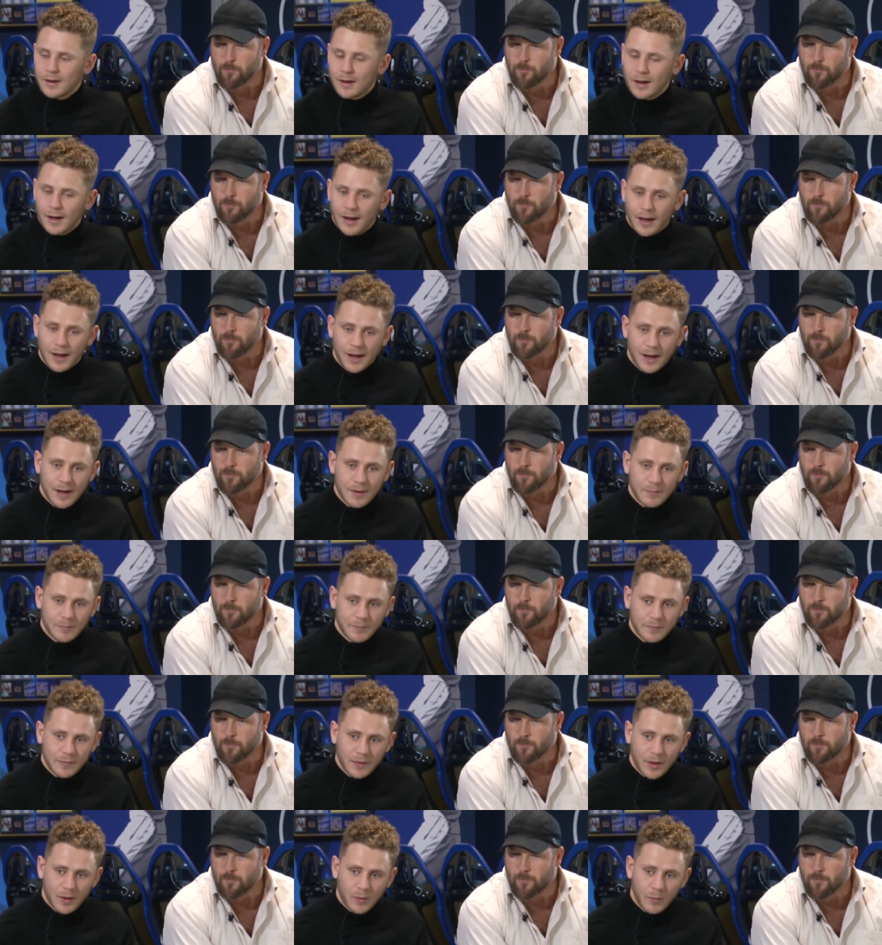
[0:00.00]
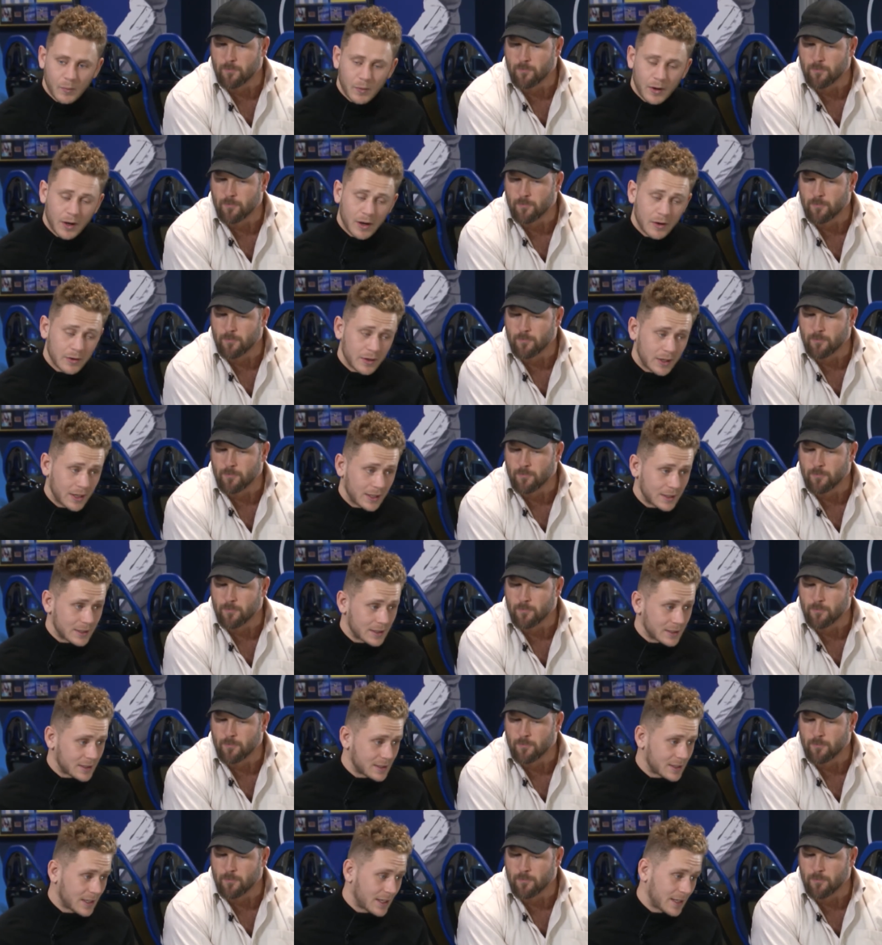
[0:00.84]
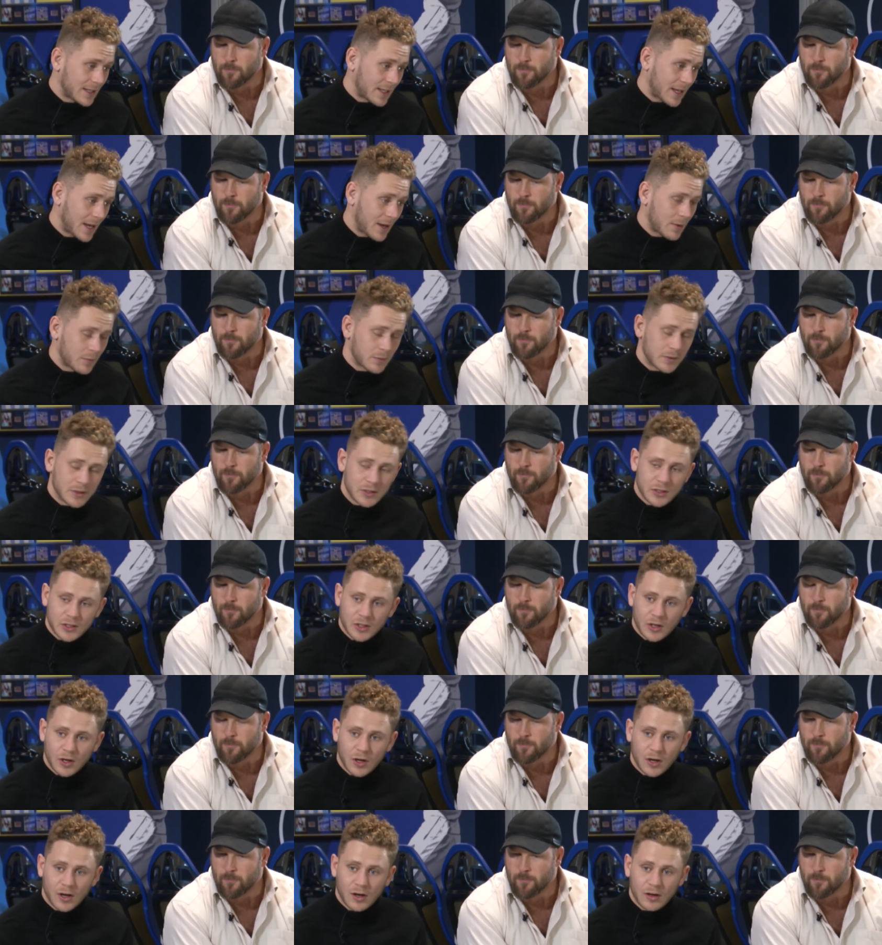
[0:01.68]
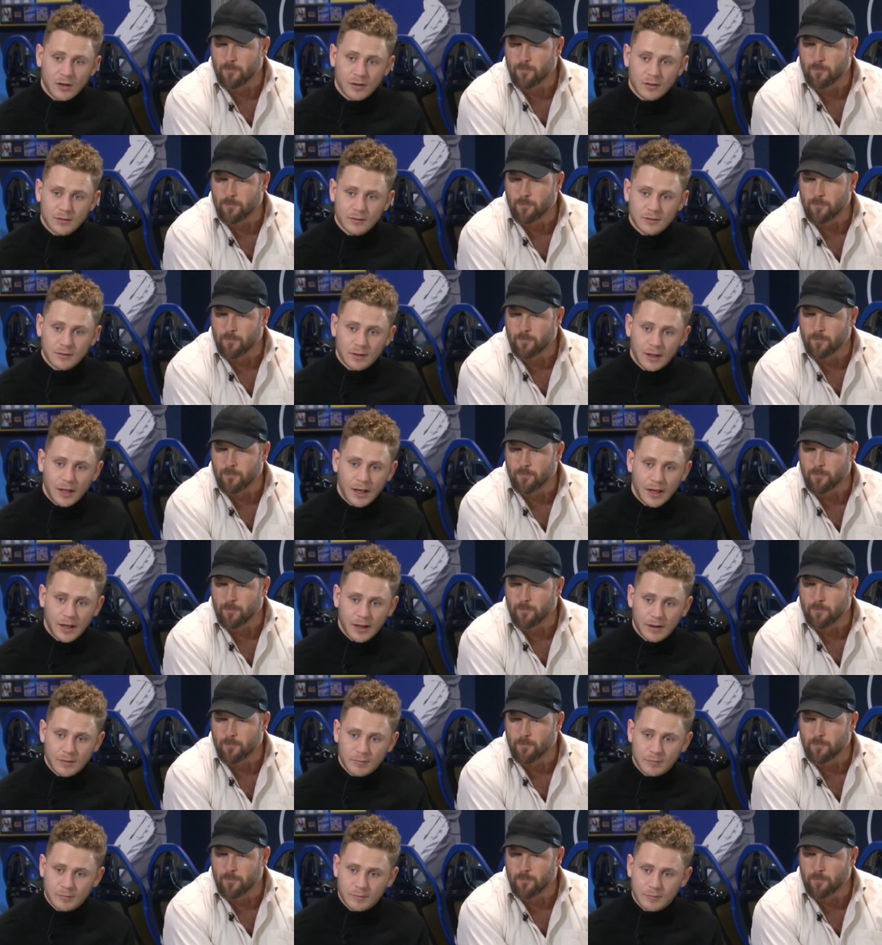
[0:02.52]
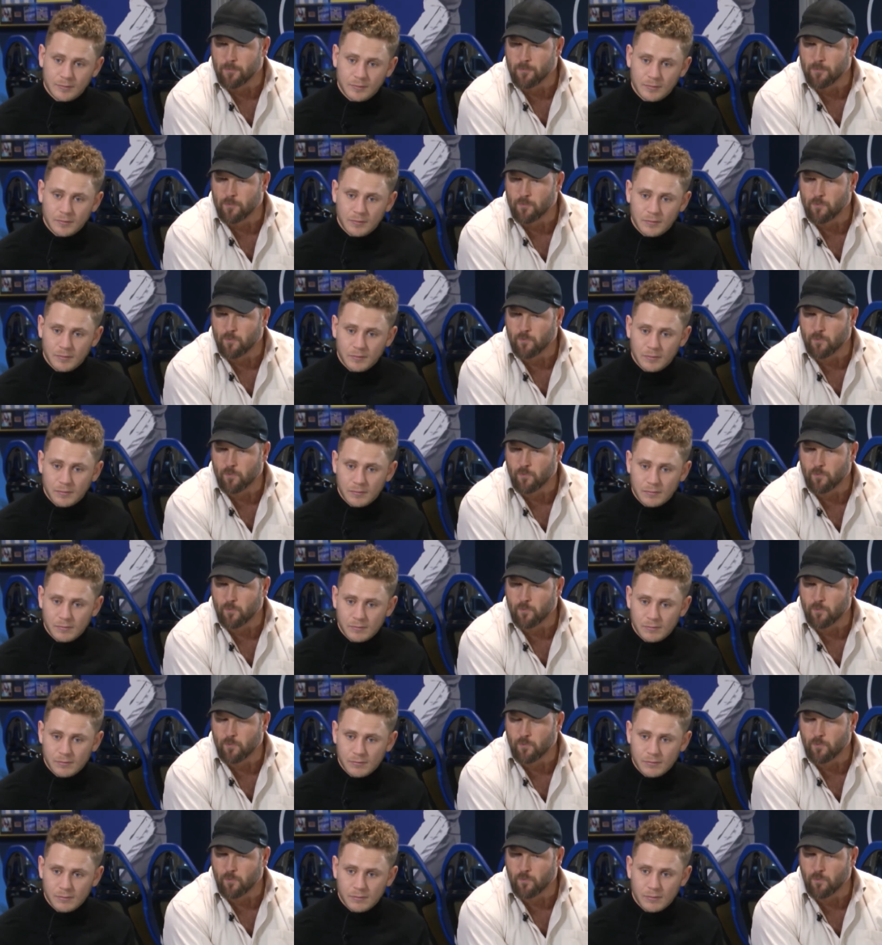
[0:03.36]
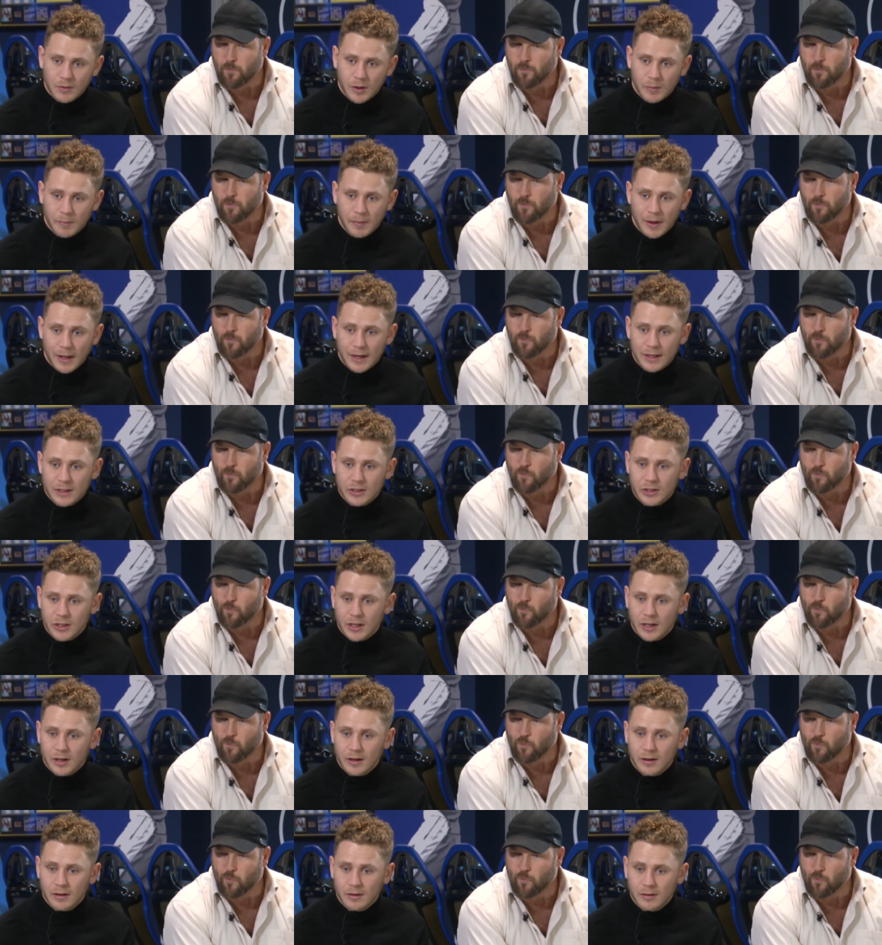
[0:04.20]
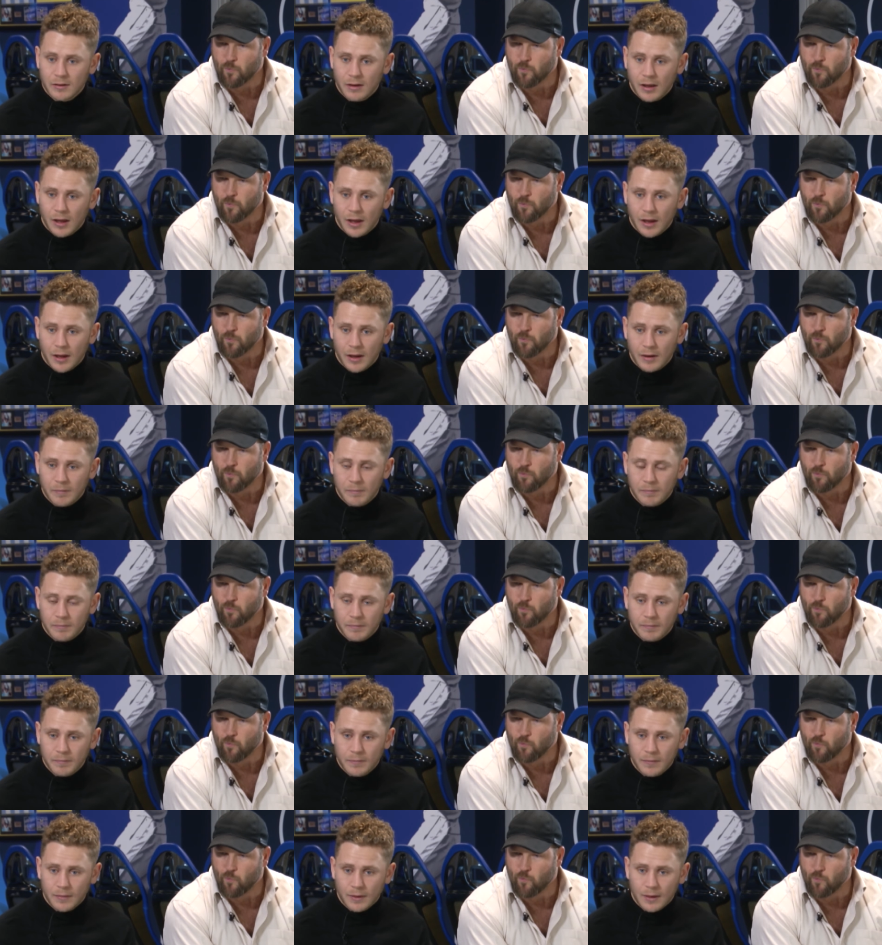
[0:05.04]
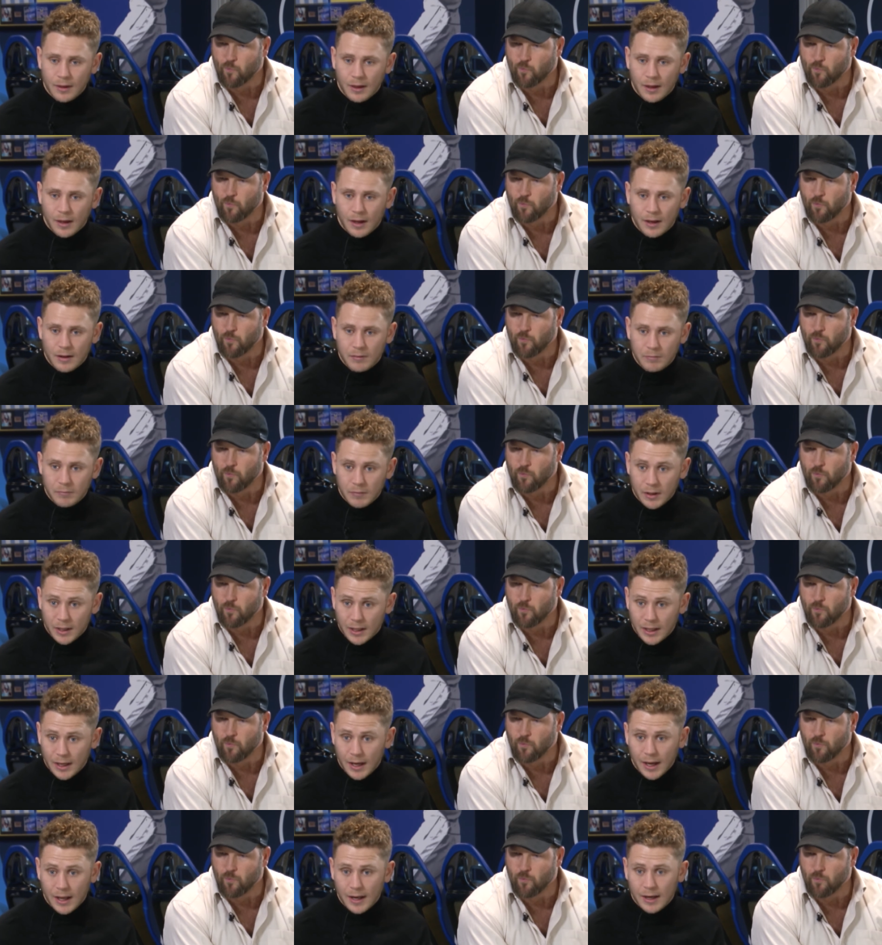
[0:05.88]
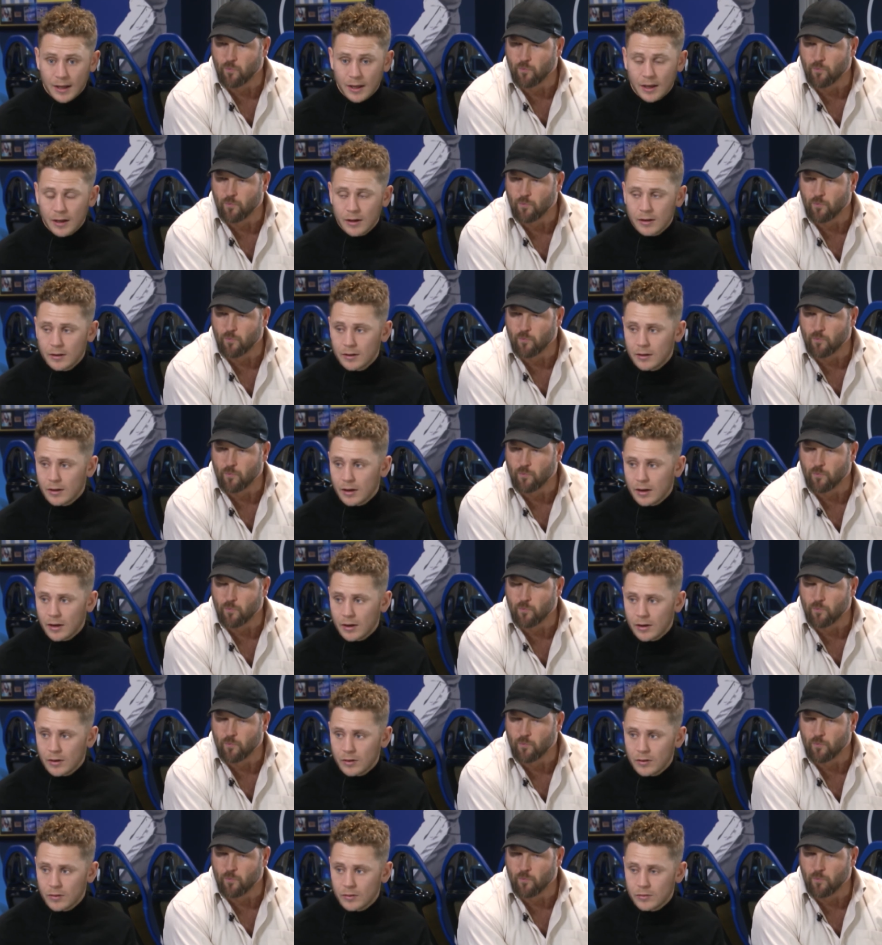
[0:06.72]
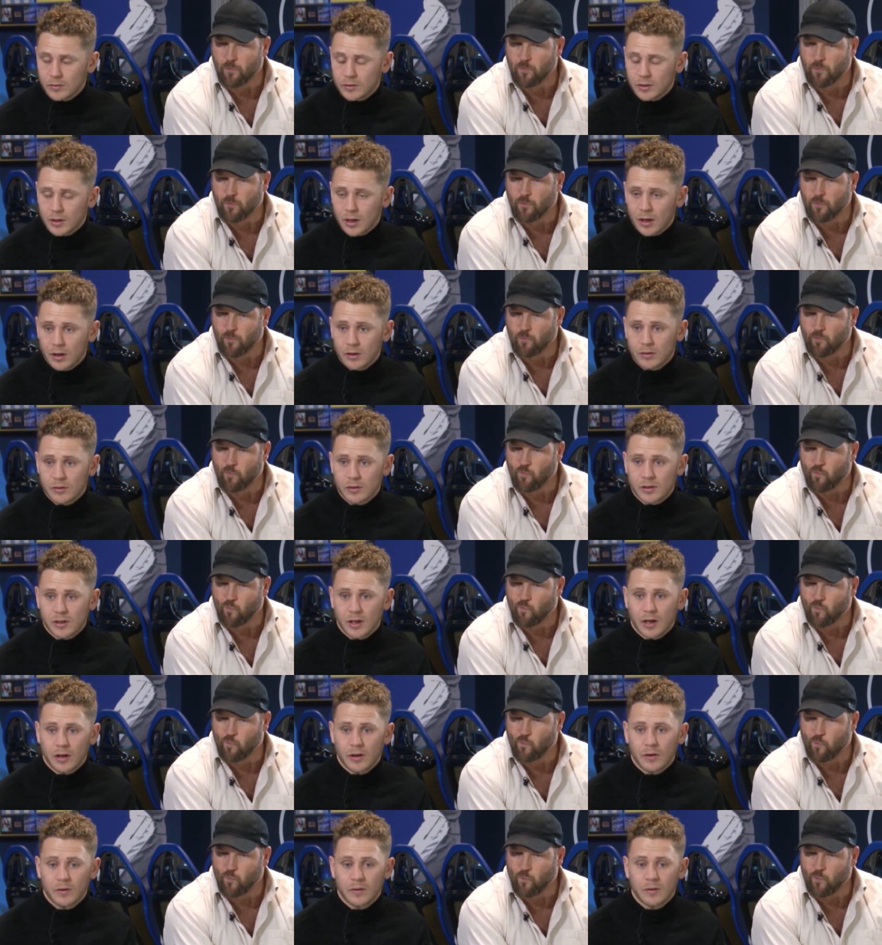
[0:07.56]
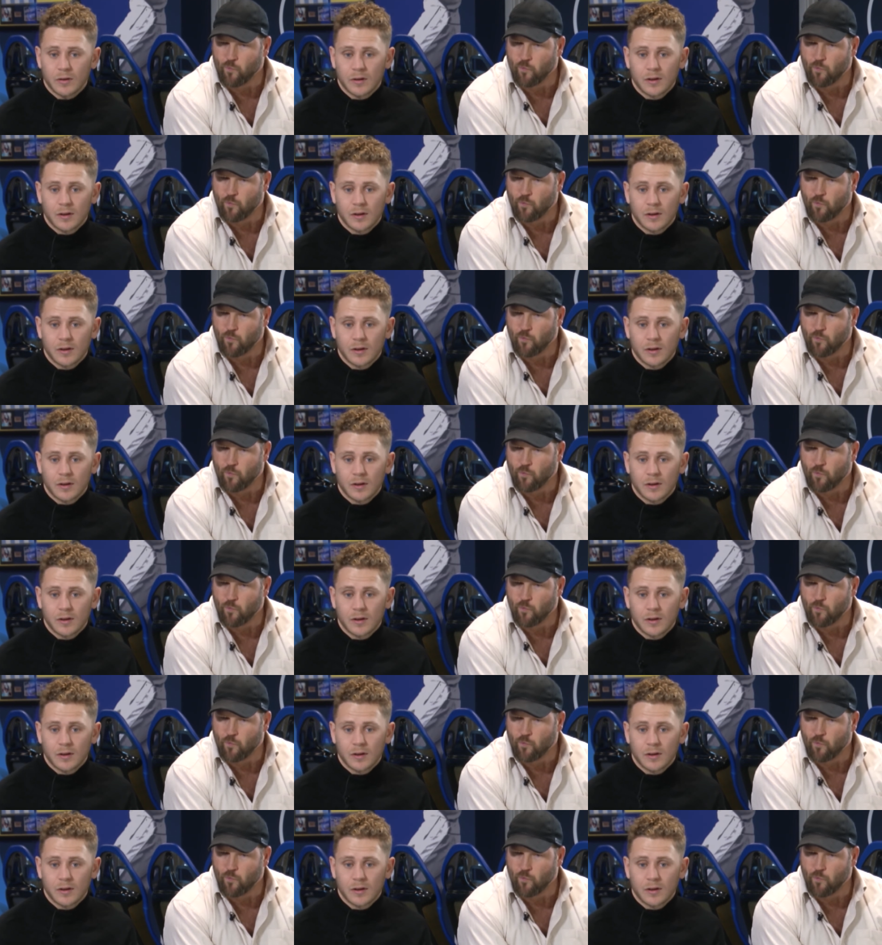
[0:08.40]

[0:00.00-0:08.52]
Speaker 1: Um, well, I need to sit down with Scott, um, my manager, um, and Mickey Helliet also. So,